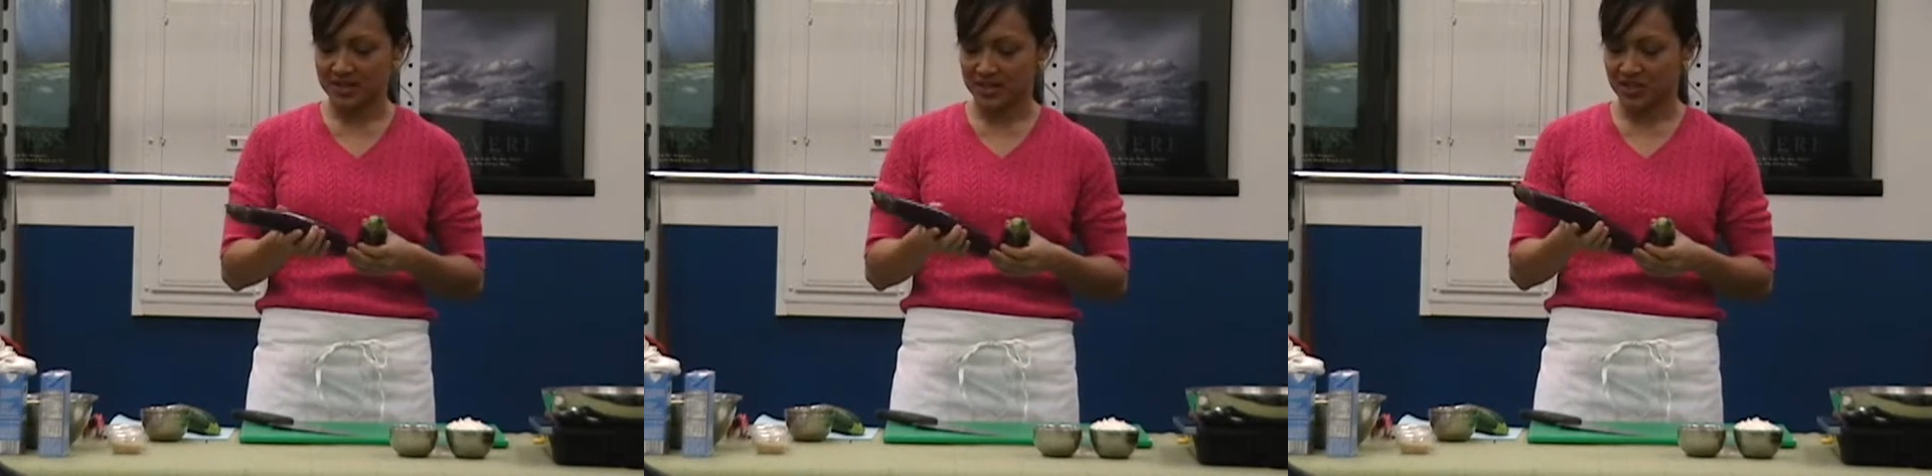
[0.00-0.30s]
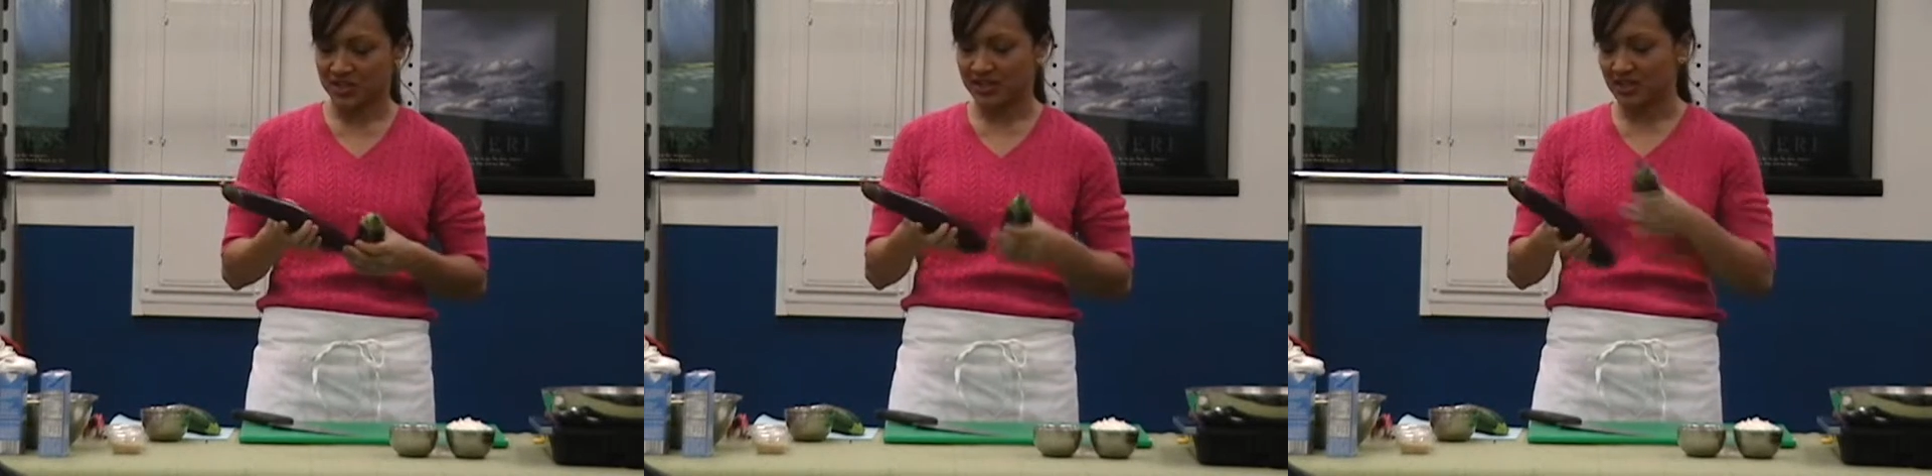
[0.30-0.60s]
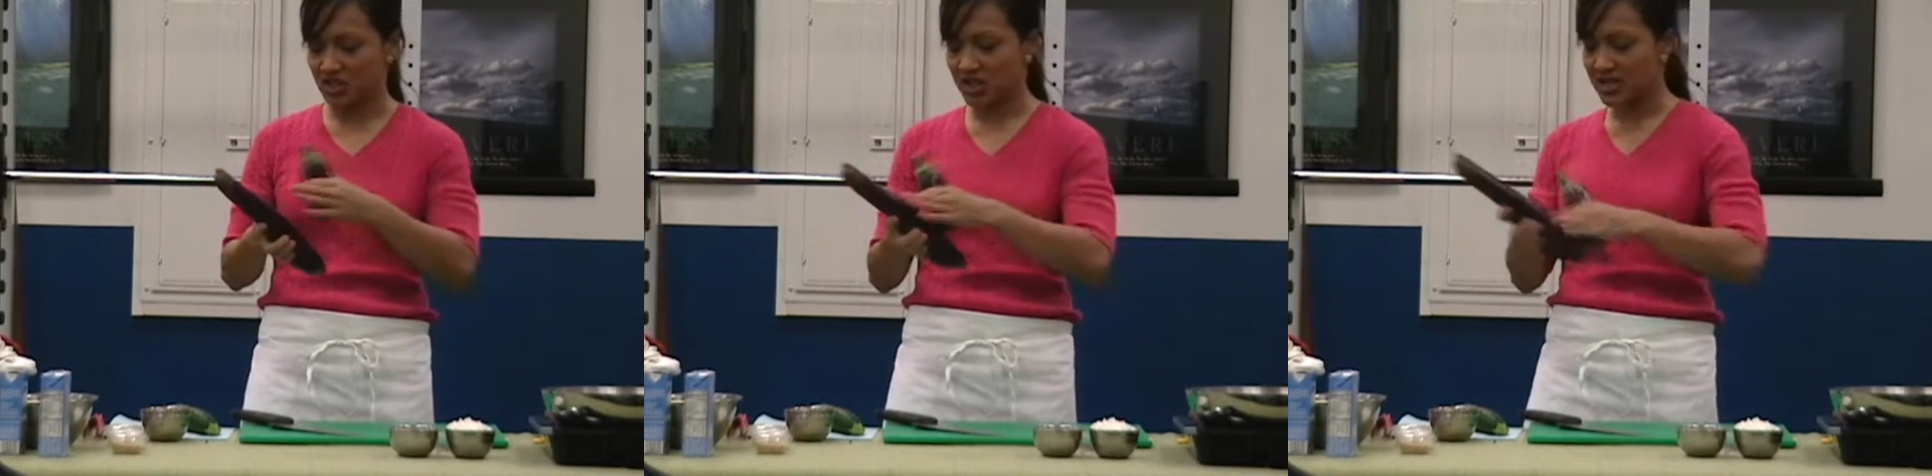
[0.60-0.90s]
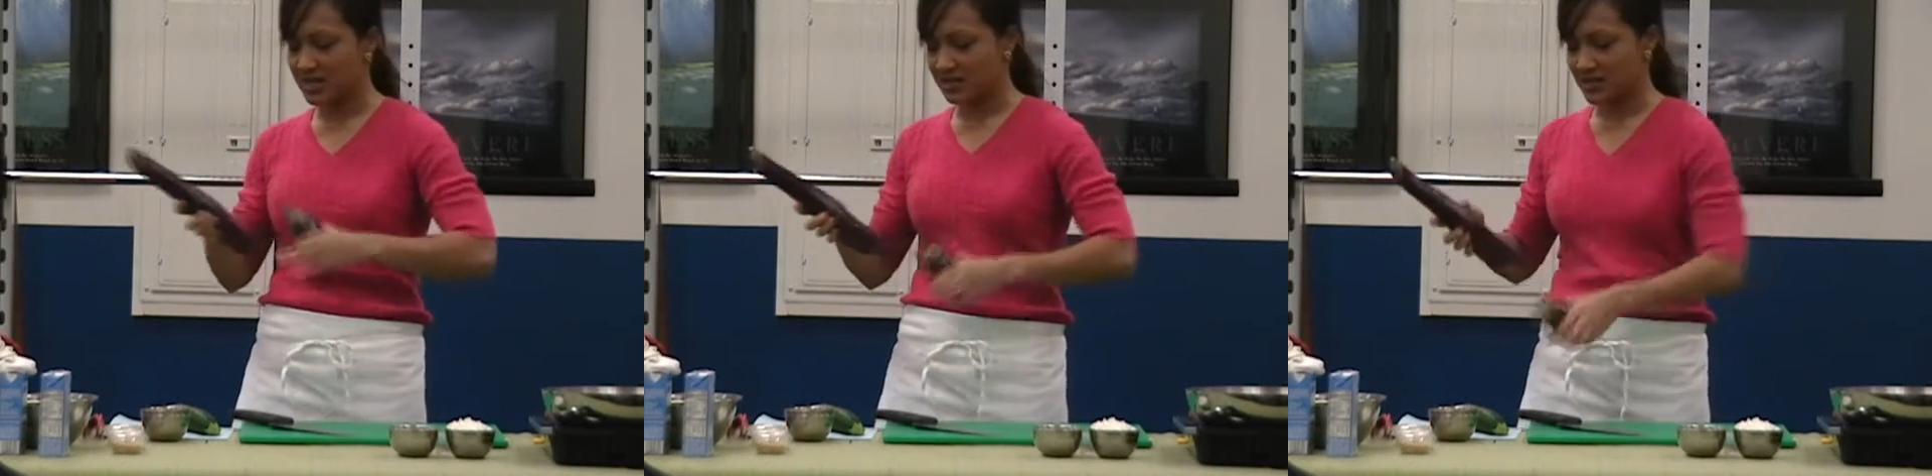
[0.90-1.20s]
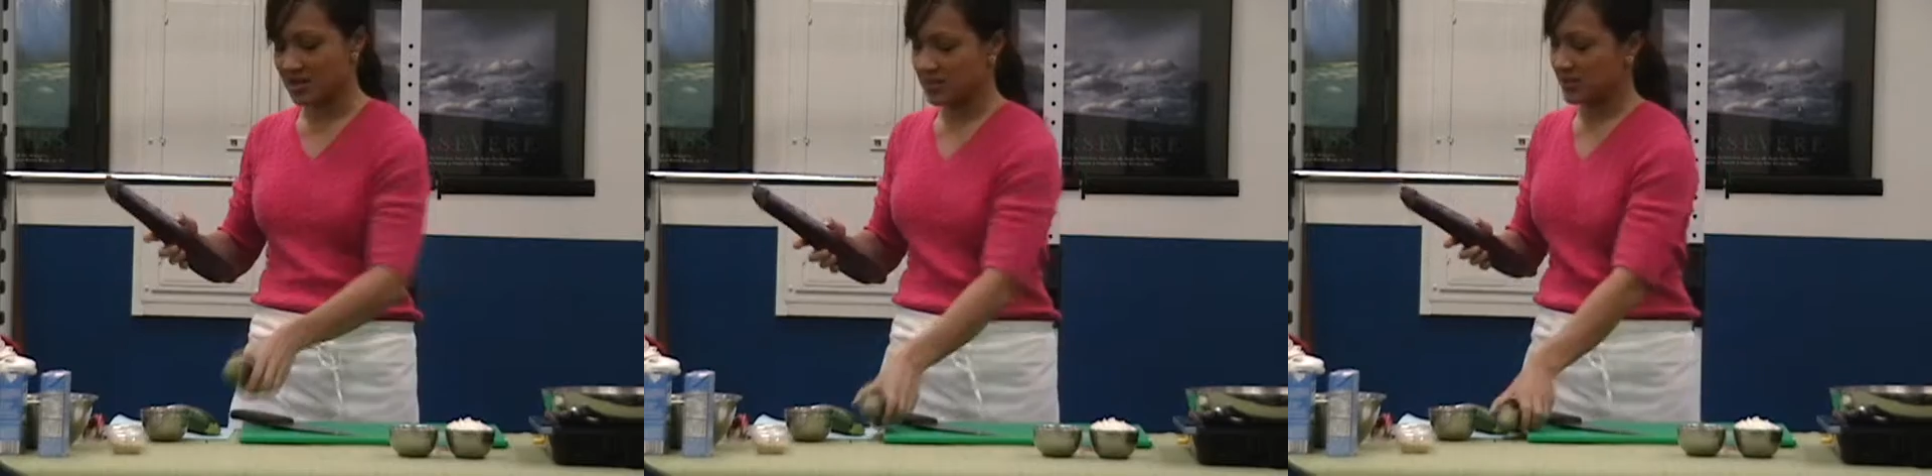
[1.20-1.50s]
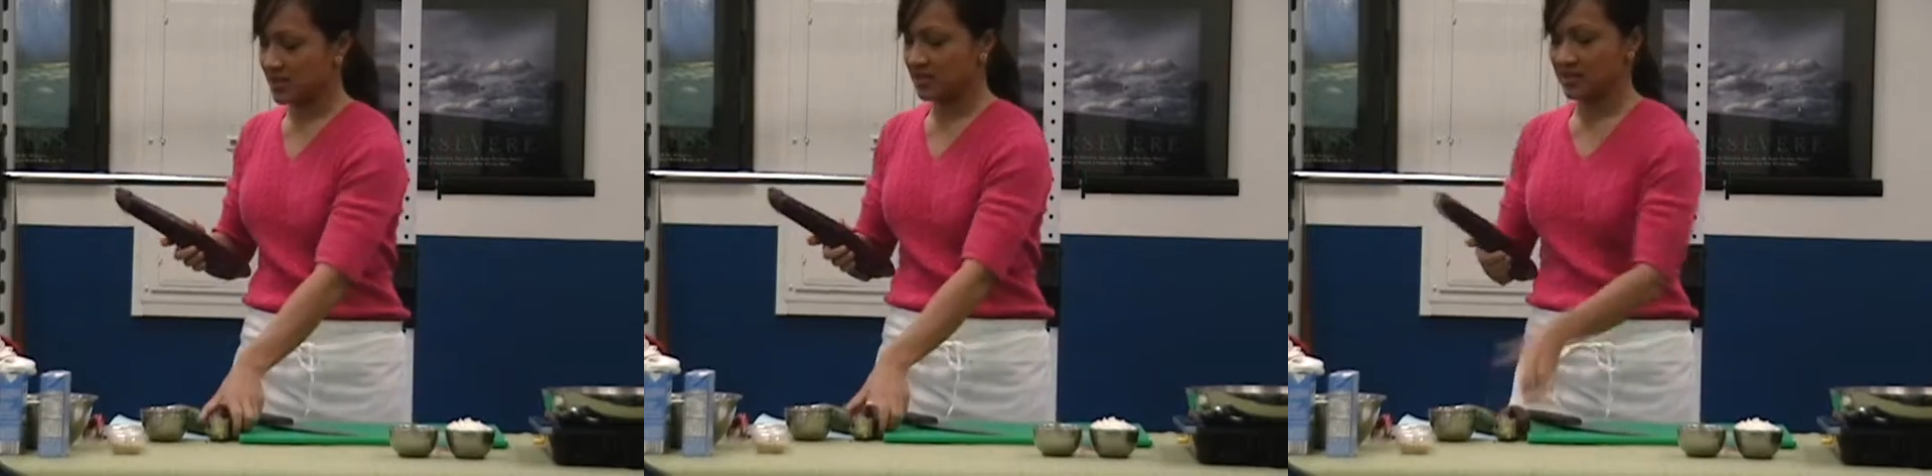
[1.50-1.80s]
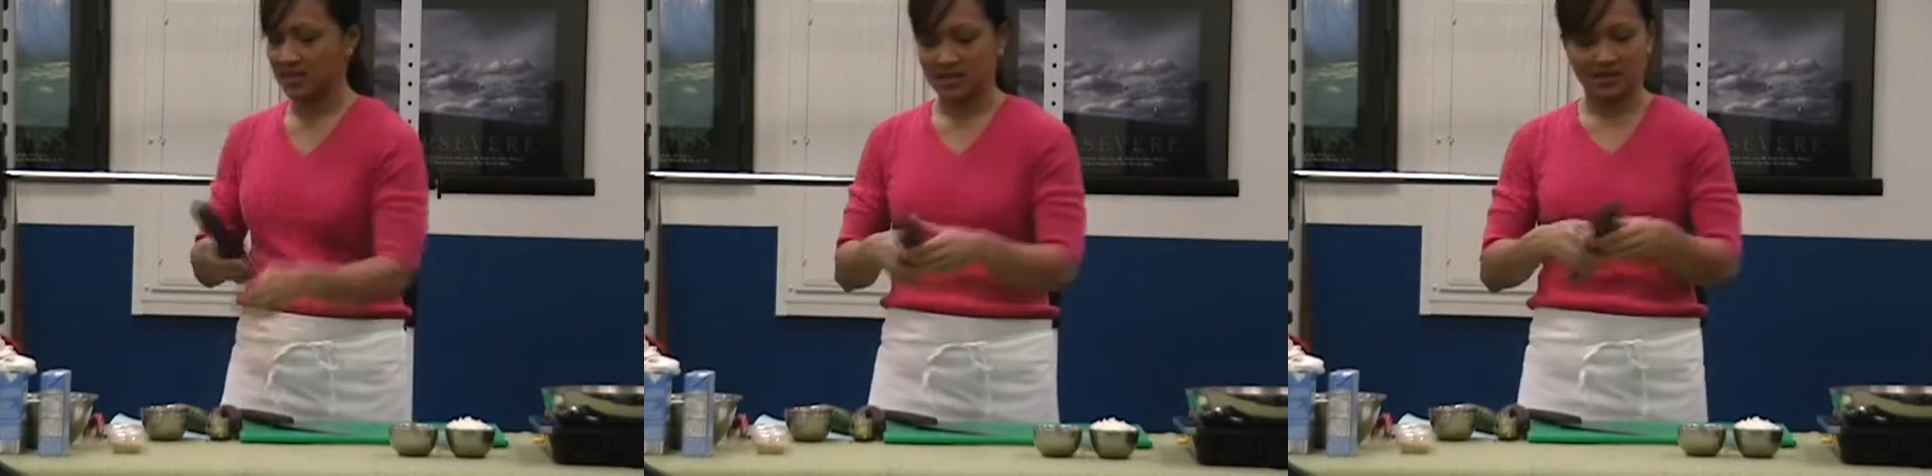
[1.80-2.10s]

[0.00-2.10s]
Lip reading: actually a Chinese eggplant.